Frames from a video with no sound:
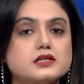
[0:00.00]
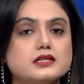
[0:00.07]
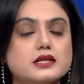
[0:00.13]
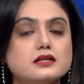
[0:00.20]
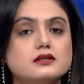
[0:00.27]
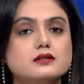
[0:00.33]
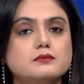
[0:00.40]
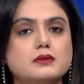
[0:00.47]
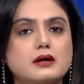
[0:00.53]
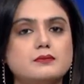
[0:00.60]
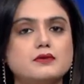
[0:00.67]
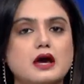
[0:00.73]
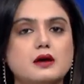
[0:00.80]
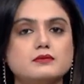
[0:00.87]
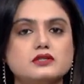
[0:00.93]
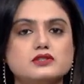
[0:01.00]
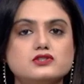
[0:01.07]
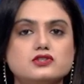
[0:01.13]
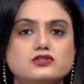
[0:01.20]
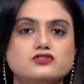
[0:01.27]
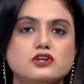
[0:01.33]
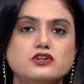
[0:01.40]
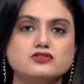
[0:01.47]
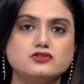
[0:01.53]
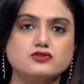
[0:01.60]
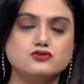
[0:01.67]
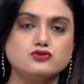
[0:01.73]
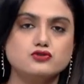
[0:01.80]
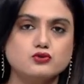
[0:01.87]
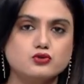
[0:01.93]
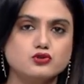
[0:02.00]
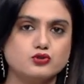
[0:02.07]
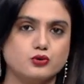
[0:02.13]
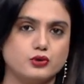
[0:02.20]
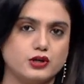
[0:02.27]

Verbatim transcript: attended by Prime Minister Justin Trudeau